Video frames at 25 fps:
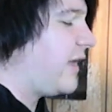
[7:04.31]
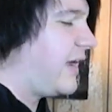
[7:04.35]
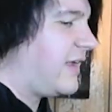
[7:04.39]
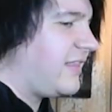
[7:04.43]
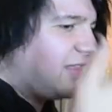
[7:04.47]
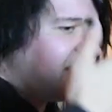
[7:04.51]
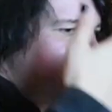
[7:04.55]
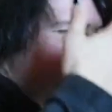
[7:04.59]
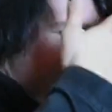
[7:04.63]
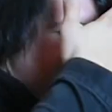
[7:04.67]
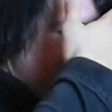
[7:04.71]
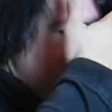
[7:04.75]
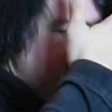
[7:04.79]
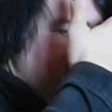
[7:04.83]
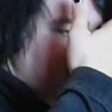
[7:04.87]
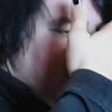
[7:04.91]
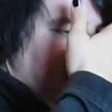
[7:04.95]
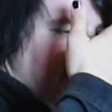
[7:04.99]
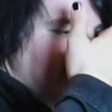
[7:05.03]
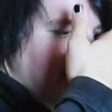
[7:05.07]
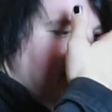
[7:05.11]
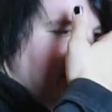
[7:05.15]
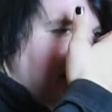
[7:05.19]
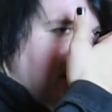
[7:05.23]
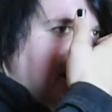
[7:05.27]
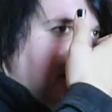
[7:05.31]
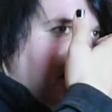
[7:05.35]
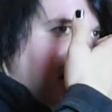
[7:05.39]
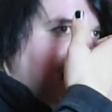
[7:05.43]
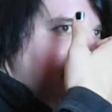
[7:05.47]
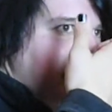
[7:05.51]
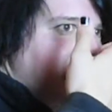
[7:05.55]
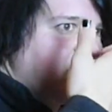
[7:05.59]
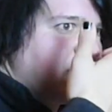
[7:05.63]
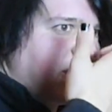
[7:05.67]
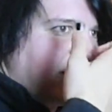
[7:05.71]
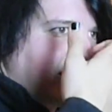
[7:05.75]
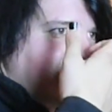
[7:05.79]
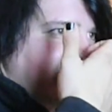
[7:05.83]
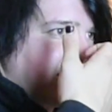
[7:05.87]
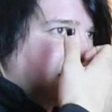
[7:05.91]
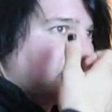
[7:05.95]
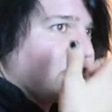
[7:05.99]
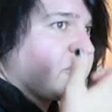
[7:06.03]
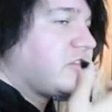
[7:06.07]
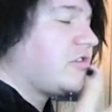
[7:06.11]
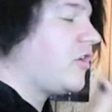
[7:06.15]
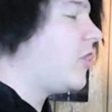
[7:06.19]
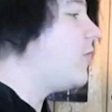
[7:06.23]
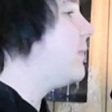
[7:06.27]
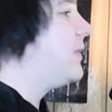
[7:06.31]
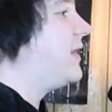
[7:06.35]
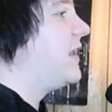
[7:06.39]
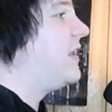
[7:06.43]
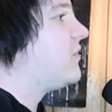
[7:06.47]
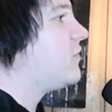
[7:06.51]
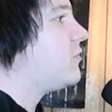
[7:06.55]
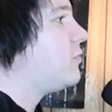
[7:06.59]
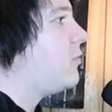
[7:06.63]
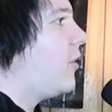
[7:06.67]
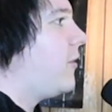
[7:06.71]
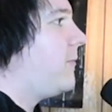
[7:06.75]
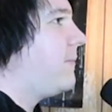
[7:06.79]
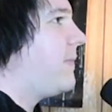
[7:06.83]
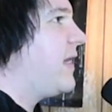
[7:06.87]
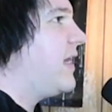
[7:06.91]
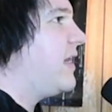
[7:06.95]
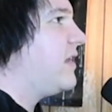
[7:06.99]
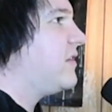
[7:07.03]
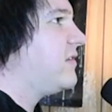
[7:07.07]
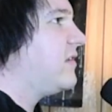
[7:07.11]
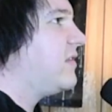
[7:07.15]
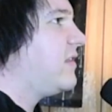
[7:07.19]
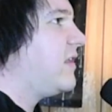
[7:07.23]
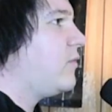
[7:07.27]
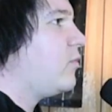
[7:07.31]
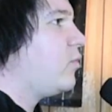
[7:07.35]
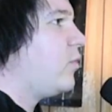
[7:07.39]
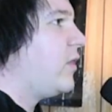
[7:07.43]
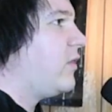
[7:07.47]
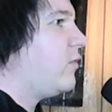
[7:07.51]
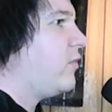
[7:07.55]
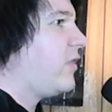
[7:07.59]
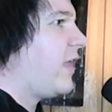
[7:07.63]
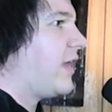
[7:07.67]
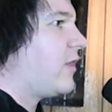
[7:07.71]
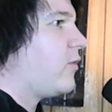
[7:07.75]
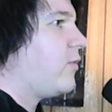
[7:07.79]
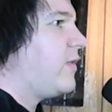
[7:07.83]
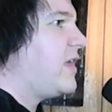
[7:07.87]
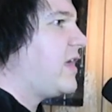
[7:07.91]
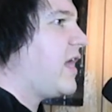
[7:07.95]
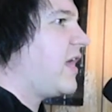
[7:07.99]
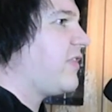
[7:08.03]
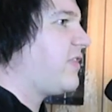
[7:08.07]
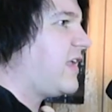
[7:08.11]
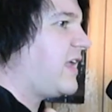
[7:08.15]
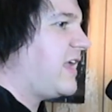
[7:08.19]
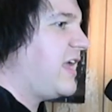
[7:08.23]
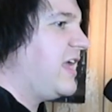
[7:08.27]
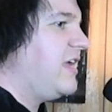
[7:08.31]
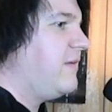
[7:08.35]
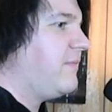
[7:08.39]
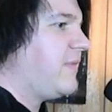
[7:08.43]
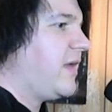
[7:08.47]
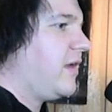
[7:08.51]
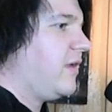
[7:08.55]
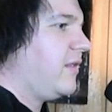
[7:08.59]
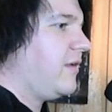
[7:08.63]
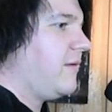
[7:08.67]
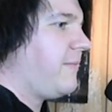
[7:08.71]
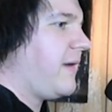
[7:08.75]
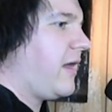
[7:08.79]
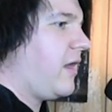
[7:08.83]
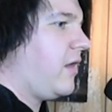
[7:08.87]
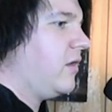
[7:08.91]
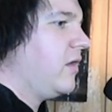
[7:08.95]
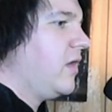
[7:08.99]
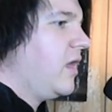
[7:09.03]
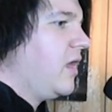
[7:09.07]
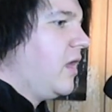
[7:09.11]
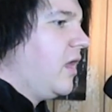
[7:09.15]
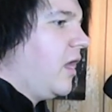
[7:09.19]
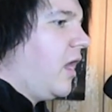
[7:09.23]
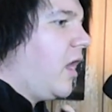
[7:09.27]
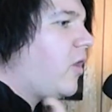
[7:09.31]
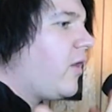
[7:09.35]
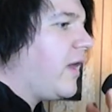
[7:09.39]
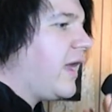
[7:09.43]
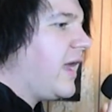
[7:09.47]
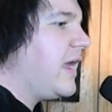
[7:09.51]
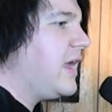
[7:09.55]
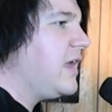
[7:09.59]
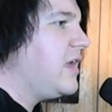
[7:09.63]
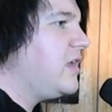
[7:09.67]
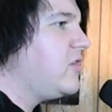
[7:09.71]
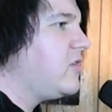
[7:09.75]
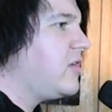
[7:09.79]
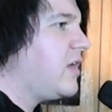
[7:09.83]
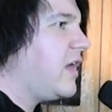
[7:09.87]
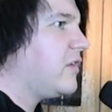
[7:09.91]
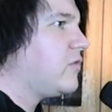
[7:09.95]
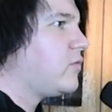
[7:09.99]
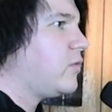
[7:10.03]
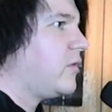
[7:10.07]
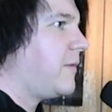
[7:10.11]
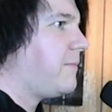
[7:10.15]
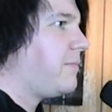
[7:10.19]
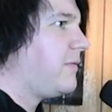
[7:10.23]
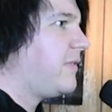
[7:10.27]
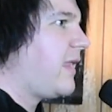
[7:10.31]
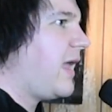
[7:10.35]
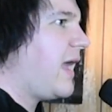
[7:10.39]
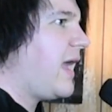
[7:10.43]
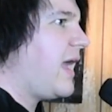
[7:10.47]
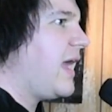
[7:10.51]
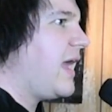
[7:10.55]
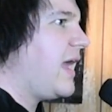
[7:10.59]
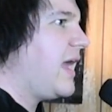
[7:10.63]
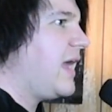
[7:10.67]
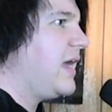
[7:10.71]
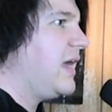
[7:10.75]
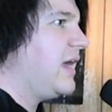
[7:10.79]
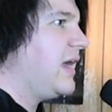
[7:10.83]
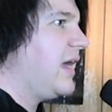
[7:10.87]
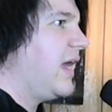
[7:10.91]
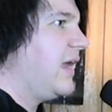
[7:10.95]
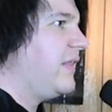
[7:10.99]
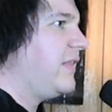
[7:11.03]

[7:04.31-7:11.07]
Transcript: Like this year, like literally like so many small bands. And then when like we got the email about, oh, hey, you guys want to play?